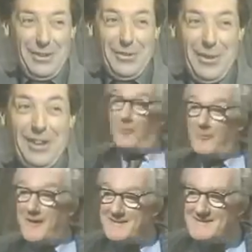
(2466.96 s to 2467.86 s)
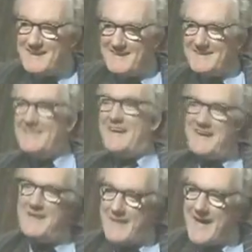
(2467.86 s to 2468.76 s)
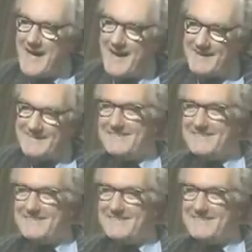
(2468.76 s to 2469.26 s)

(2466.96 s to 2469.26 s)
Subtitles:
And they always did, and they never had.